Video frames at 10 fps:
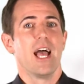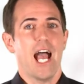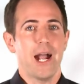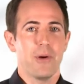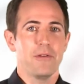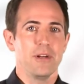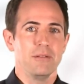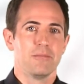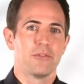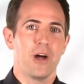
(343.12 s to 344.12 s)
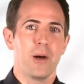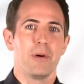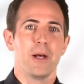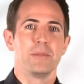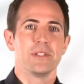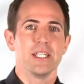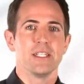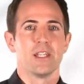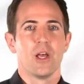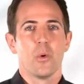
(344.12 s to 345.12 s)
However, for our
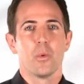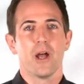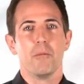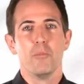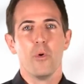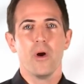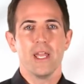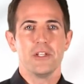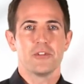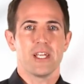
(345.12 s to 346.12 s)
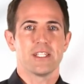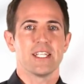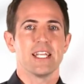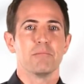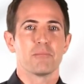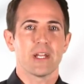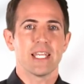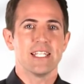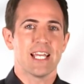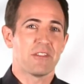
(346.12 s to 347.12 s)
purposes, we are more interested in
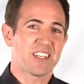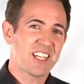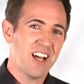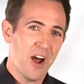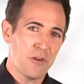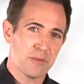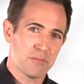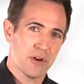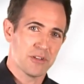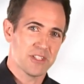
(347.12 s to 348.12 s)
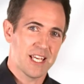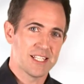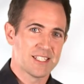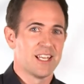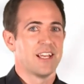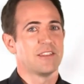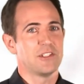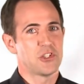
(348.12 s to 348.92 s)
breaking down the current process than